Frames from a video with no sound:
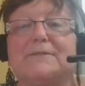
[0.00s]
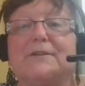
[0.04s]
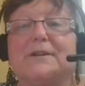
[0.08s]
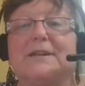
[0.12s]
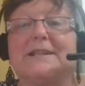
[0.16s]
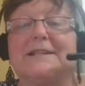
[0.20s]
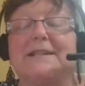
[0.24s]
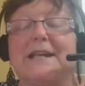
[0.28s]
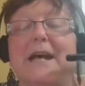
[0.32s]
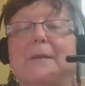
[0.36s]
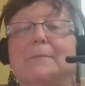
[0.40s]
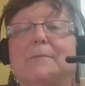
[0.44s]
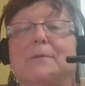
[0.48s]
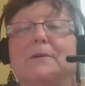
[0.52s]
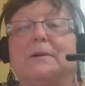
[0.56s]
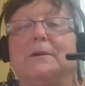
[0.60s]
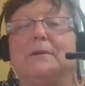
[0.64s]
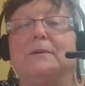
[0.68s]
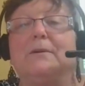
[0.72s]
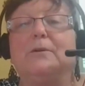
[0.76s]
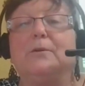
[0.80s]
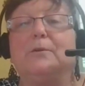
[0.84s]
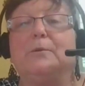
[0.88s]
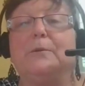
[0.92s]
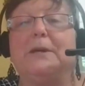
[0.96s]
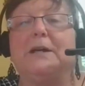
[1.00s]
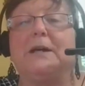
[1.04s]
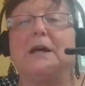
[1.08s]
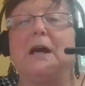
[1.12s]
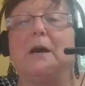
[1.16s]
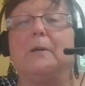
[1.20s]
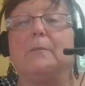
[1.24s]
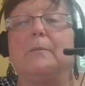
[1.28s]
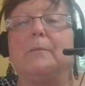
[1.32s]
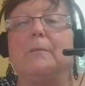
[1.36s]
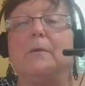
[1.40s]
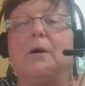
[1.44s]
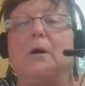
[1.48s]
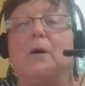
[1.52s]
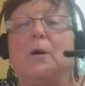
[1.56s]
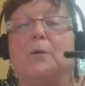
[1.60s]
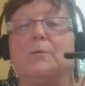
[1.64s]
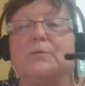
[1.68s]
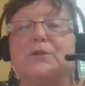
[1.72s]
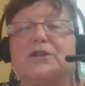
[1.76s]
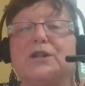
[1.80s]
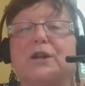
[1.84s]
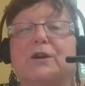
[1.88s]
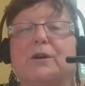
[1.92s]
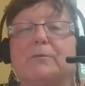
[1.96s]
for example, who become
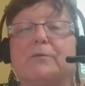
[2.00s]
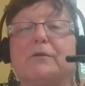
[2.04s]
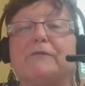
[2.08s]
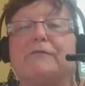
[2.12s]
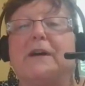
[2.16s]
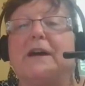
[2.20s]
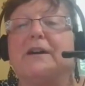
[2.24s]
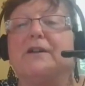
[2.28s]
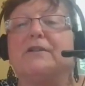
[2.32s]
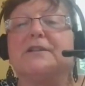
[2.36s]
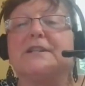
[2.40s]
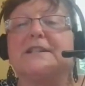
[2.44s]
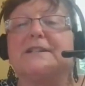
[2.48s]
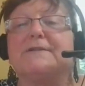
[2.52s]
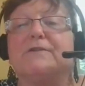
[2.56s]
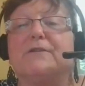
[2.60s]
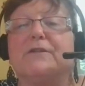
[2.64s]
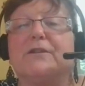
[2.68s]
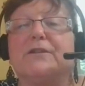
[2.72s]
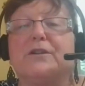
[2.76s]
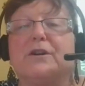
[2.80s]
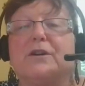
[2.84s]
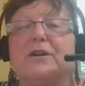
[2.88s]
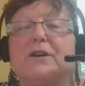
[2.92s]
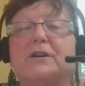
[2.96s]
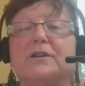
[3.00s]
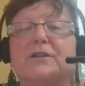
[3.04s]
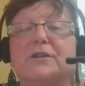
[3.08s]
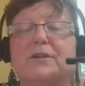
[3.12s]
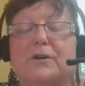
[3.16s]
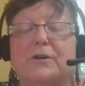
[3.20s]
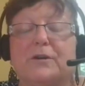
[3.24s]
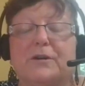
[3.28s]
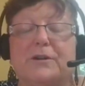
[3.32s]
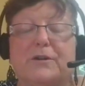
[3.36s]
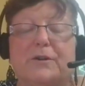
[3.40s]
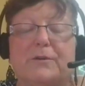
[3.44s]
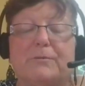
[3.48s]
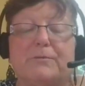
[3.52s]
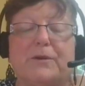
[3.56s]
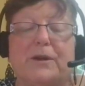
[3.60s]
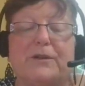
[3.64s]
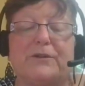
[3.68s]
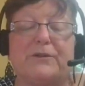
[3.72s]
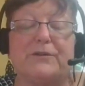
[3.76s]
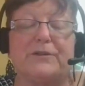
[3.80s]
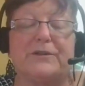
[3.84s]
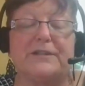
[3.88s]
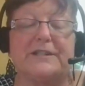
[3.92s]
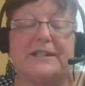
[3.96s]
home sharing providers for their
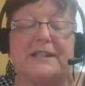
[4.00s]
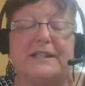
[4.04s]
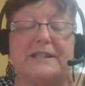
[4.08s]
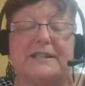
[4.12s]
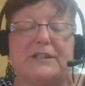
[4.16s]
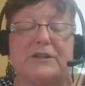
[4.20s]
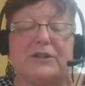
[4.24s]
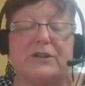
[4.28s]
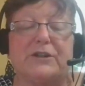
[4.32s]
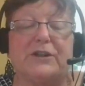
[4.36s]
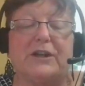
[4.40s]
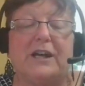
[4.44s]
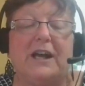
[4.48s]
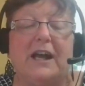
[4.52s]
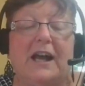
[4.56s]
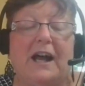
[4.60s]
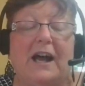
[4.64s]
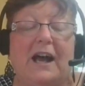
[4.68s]
brother or sister.